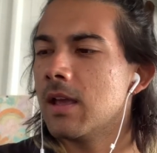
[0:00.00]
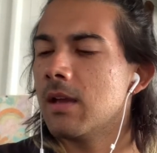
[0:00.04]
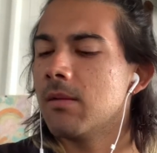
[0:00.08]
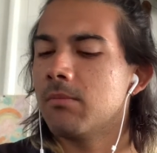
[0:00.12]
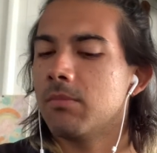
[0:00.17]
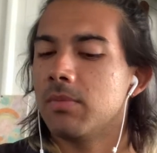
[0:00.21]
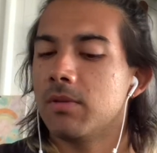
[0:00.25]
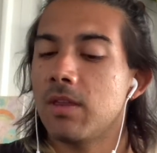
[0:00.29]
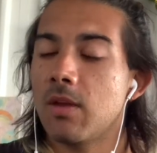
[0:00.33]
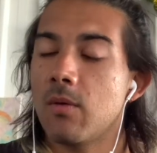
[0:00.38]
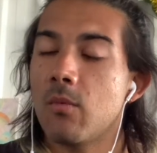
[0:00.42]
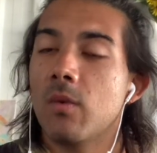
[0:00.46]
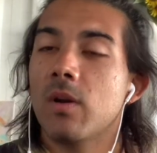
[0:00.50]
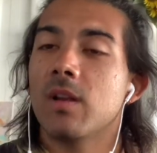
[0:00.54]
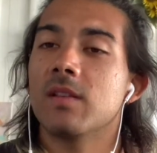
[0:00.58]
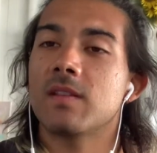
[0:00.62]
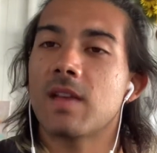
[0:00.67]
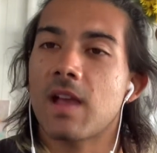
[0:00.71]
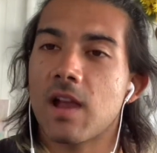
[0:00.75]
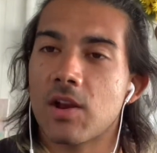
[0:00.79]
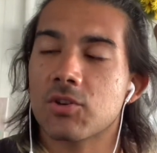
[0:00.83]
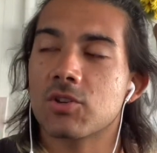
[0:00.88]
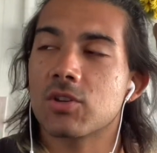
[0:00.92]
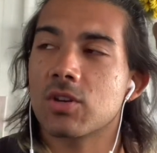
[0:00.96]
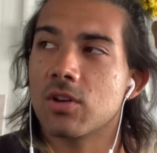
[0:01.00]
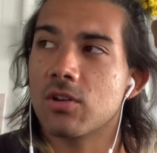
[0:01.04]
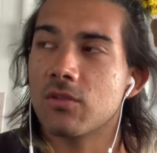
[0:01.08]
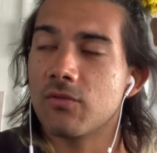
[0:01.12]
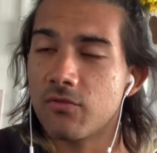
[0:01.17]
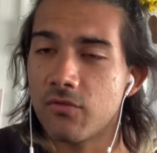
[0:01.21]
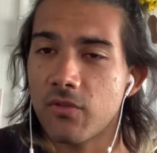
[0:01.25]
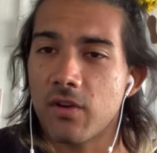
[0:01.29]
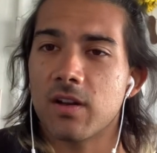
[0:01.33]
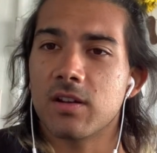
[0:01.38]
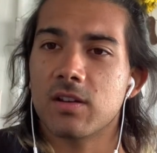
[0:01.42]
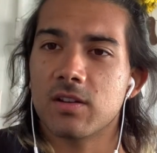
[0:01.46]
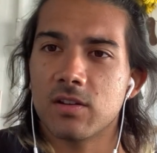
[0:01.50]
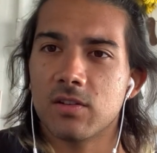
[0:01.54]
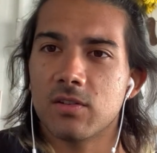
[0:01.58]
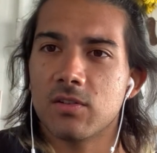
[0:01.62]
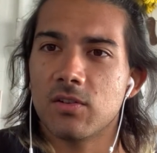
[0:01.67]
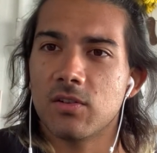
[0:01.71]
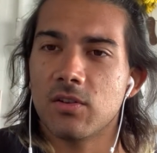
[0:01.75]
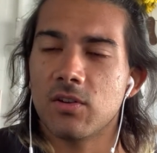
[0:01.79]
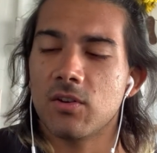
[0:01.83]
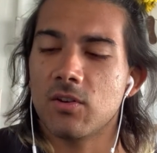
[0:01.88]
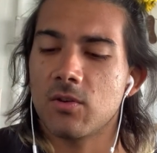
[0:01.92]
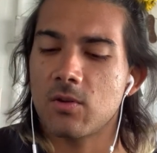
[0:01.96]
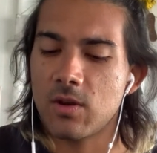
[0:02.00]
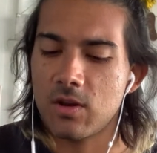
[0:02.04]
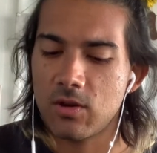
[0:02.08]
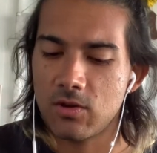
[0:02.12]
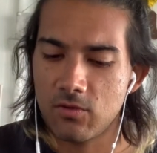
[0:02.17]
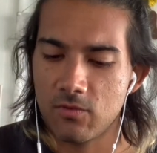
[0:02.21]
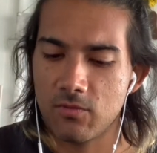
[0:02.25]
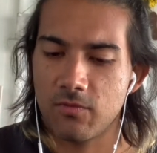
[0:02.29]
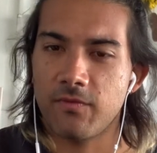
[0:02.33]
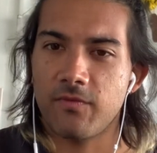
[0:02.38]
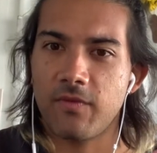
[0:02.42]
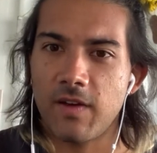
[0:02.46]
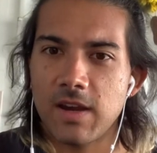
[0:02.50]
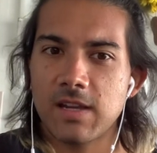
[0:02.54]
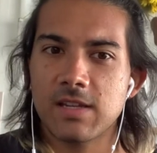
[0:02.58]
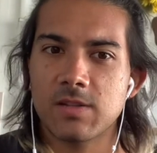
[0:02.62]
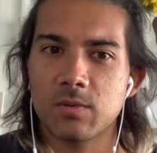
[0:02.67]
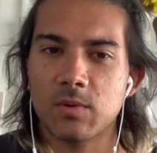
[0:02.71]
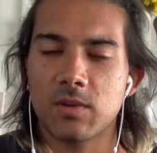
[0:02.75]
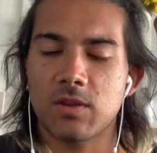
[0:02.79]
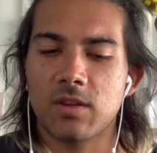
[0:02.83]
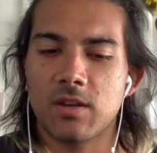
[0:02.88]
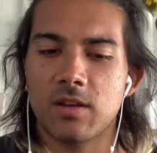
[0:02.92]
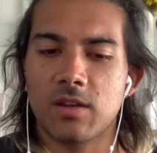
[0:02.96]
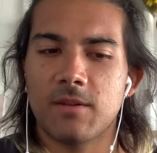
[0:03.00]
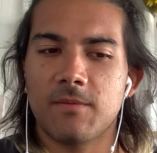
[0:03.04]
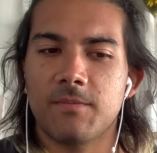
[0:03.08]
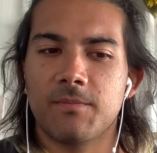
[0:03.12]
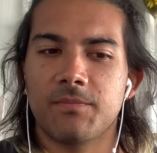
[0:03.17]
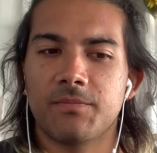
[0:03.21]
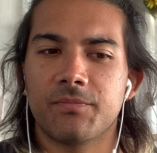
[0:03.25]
But then when it's actually confronted to you and you're faced with it,